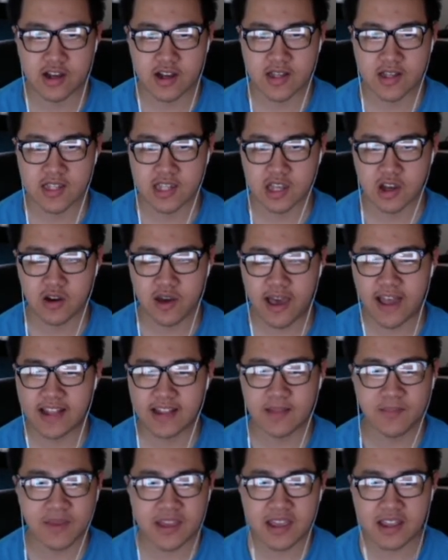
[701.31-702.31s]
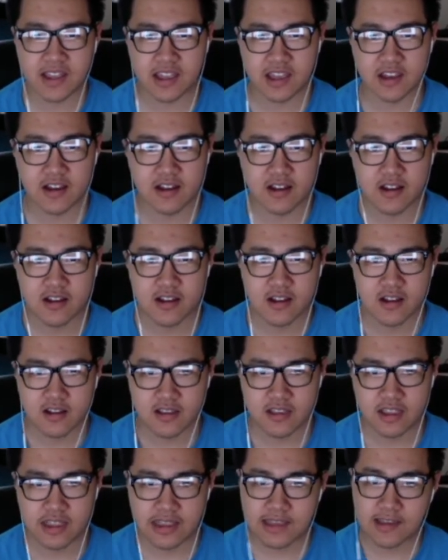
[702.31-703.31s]
So at the beginning,
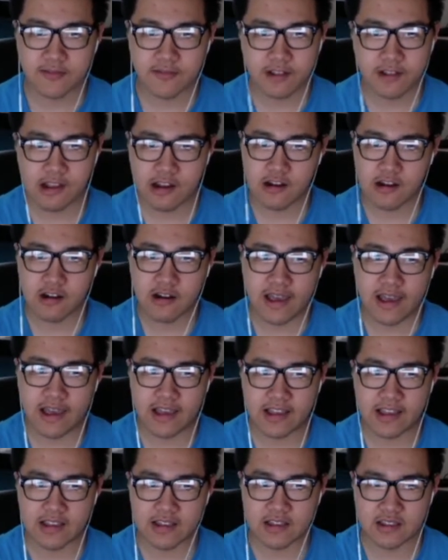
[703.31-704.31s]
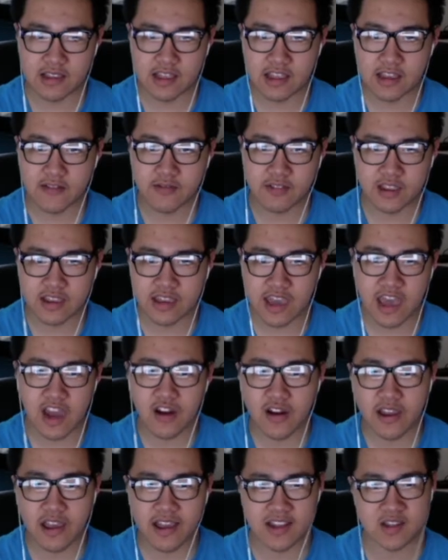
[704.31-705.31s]
think of the
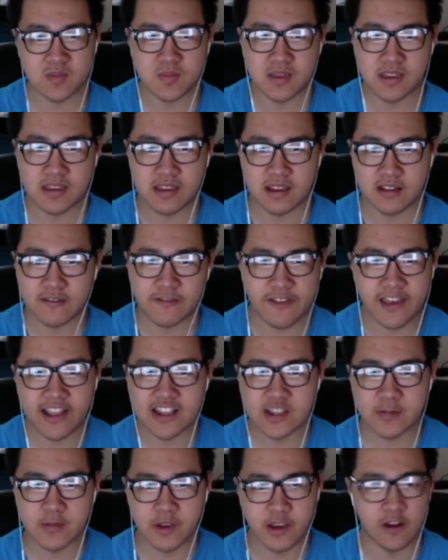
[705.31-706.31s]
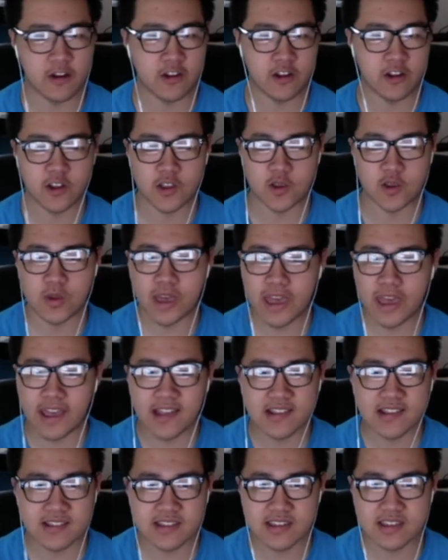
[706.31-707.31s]
caret as being a phantom character you
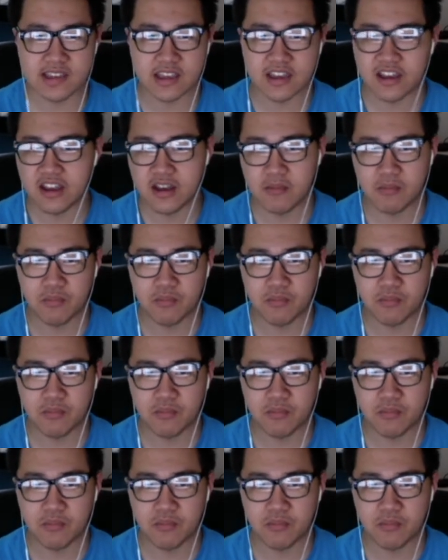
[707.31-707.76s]
can't see,